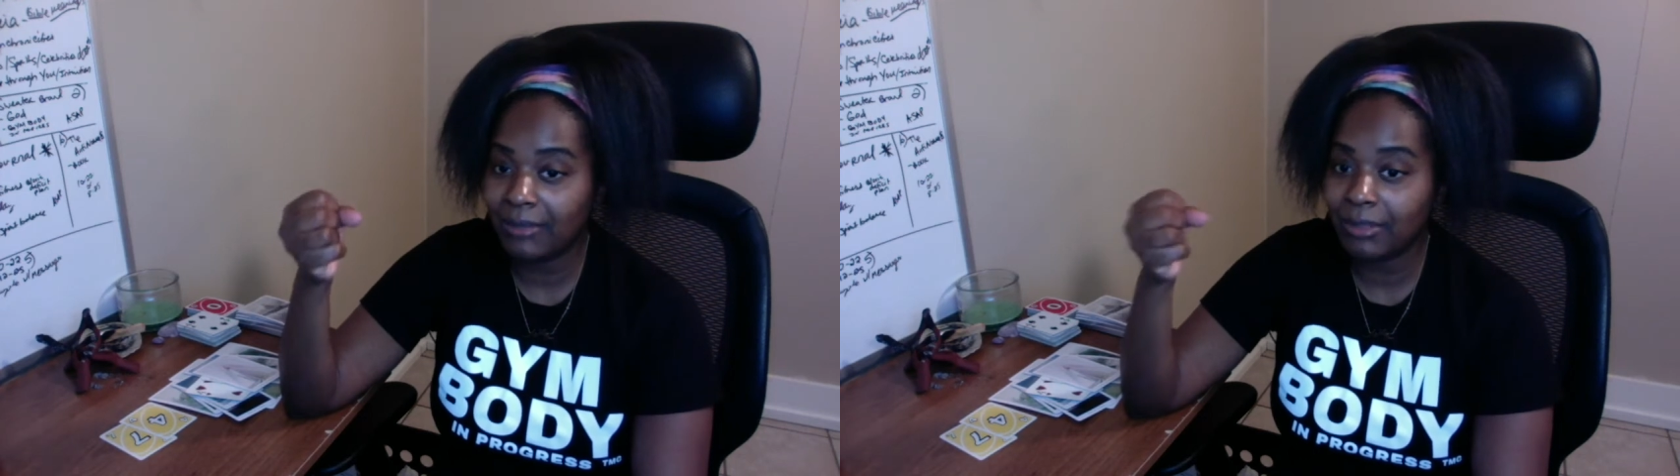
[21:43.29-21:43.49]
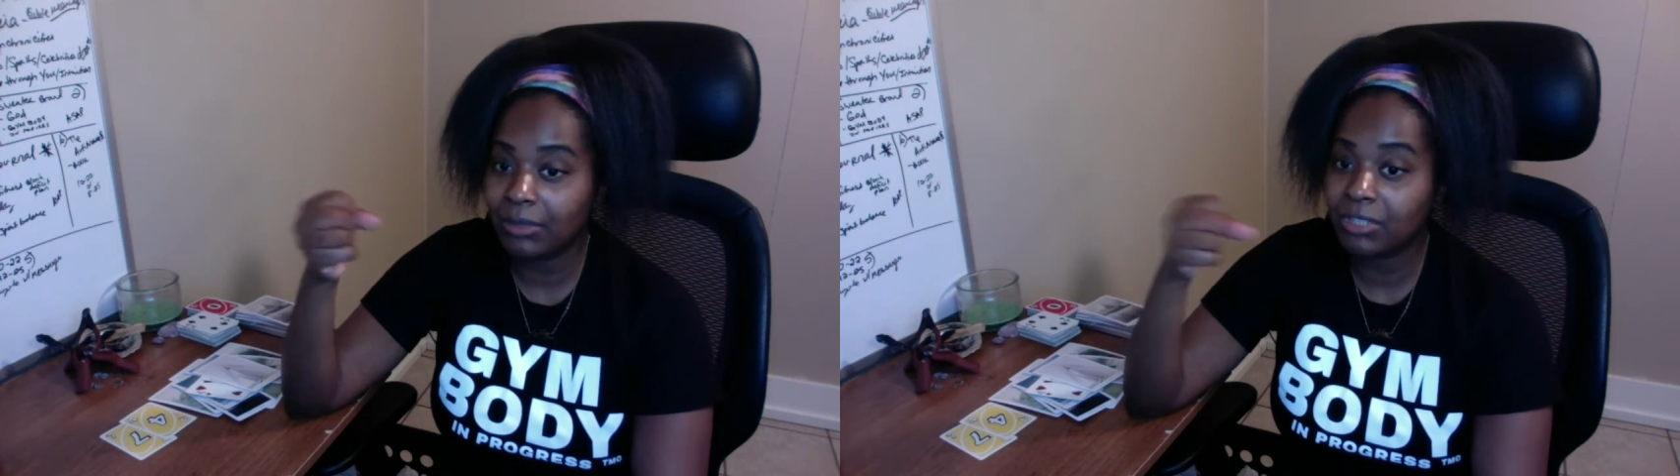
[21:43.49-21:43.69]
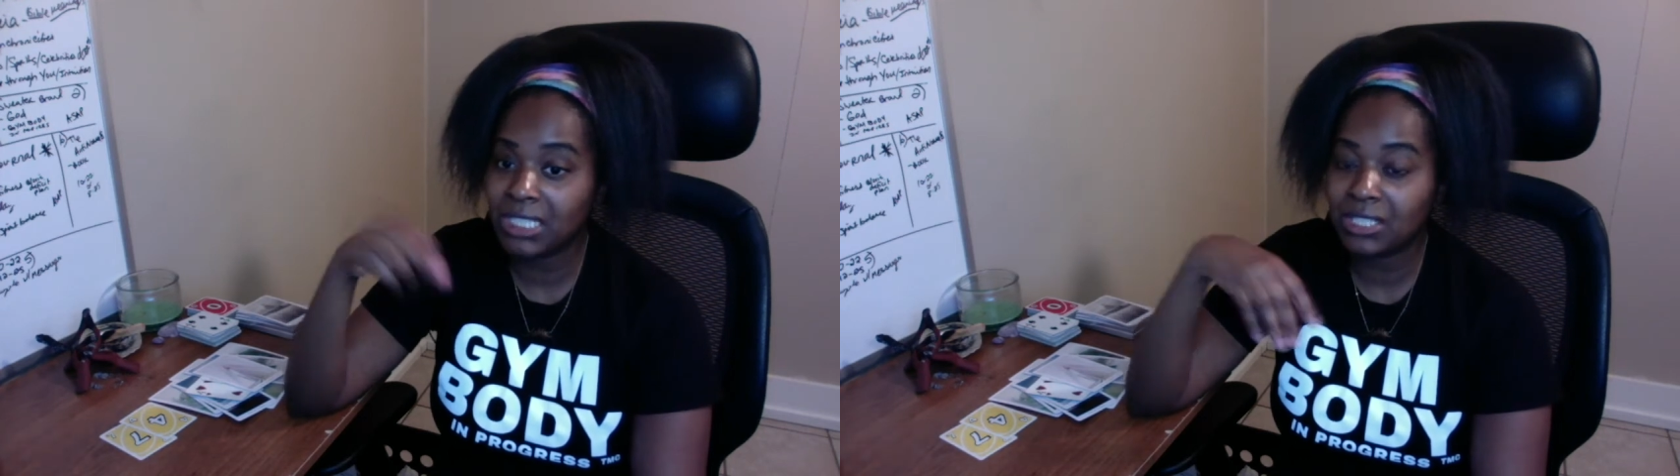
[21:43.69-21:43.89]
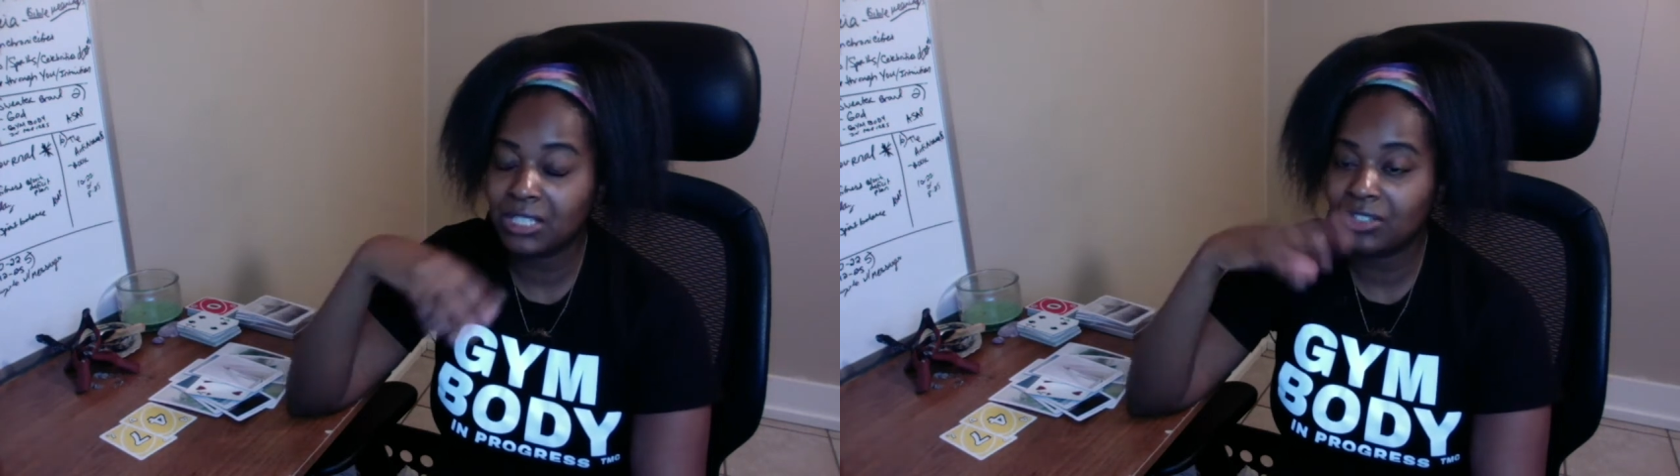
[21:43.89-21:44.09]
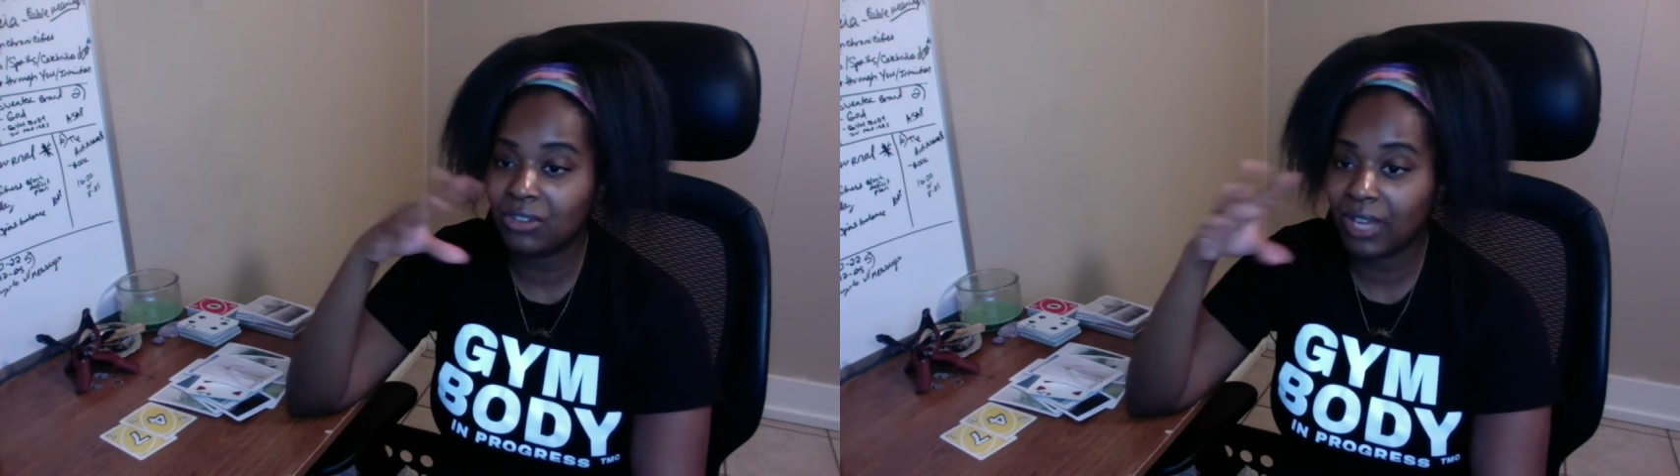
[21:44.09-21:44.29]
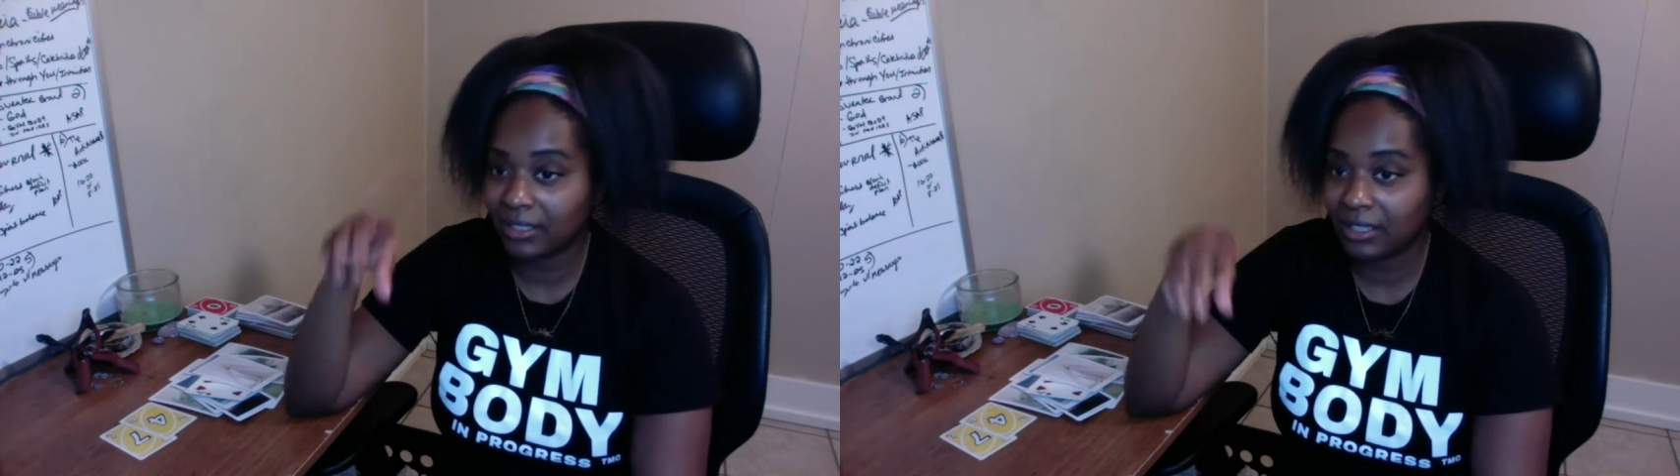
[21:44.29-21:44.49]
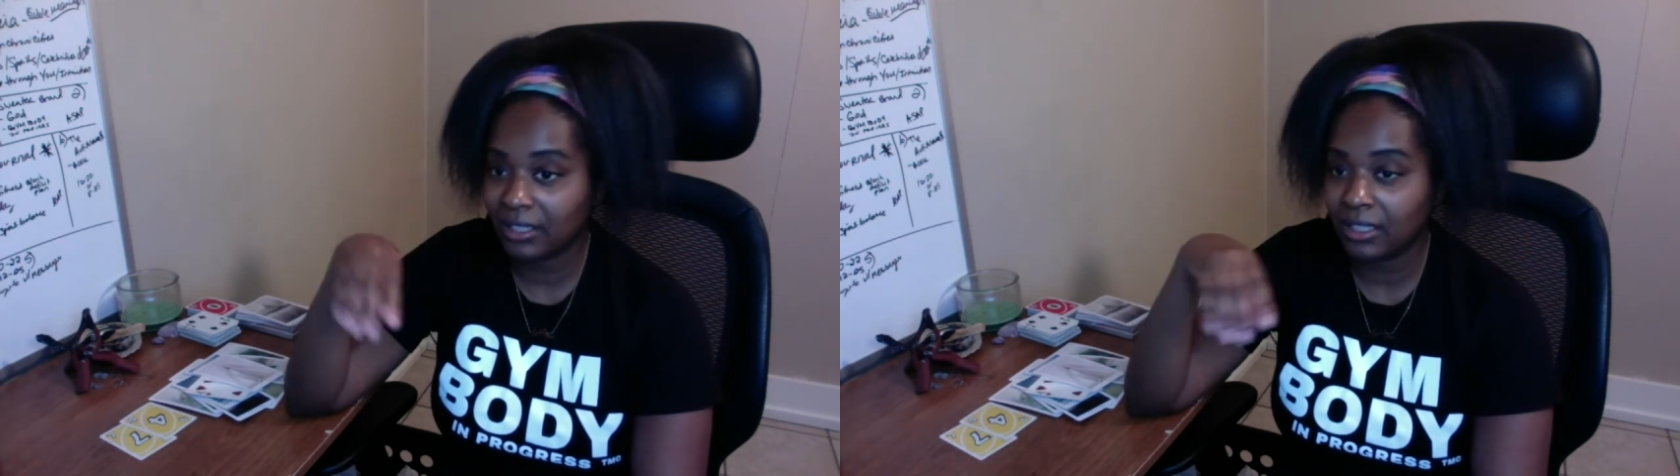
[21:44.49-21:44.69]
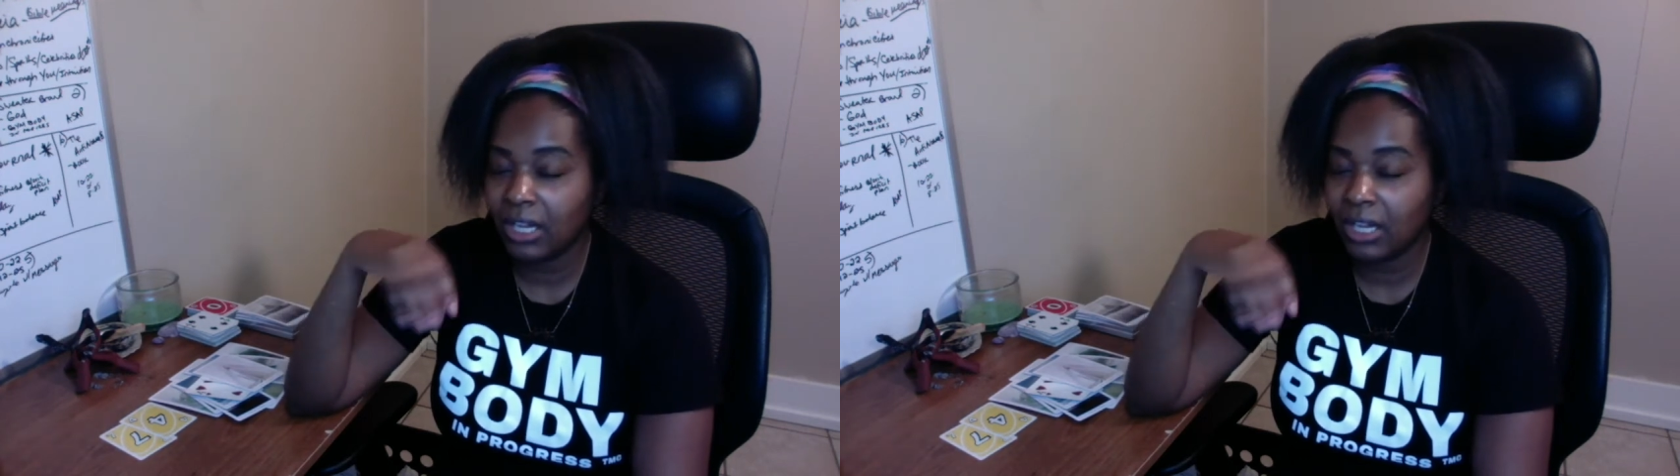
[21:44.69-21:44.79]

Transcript: You were just distracted,